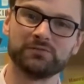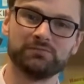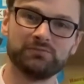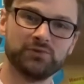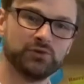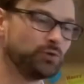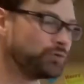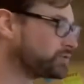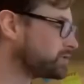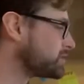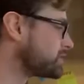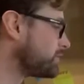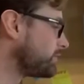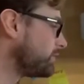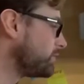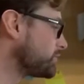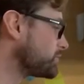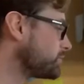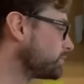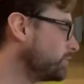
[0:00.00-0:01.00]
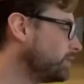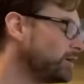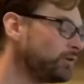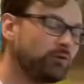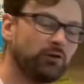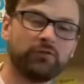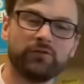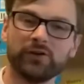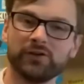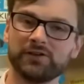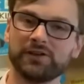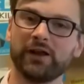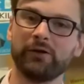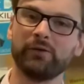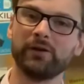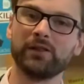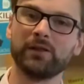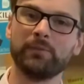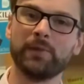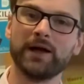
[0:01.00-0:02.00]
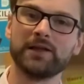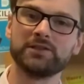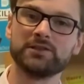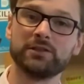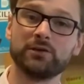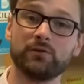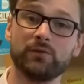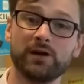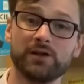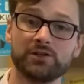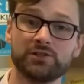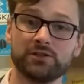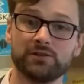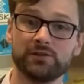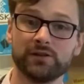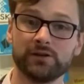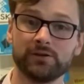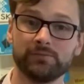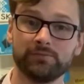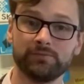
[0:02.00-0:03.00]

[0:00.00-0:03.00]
Notice I've also referred directly back to the question there.